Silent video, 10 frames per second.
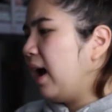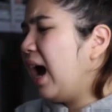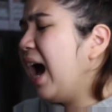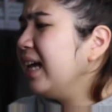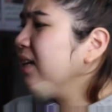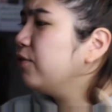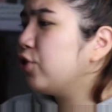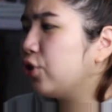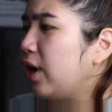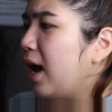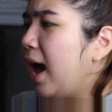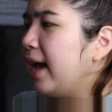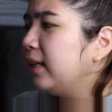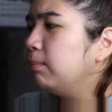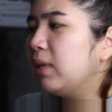I have
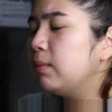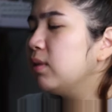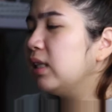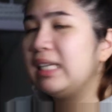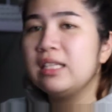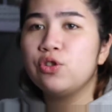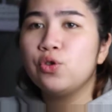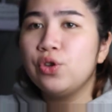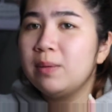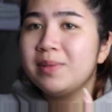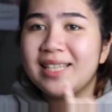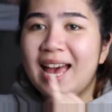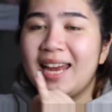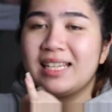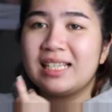tried Maybelline's Dream
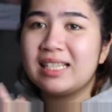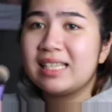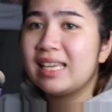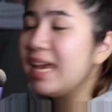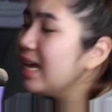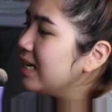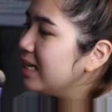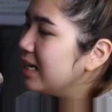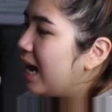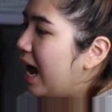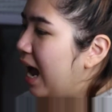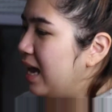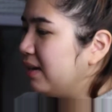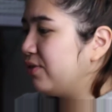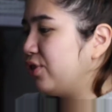Satin Skin.
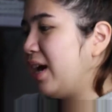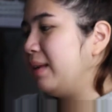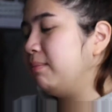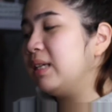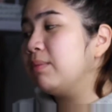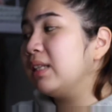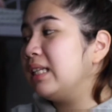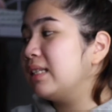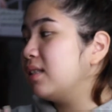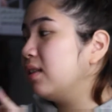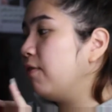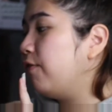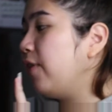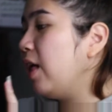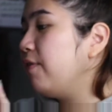I have tried Maybelline's
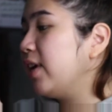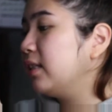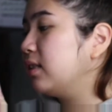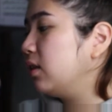Velvet.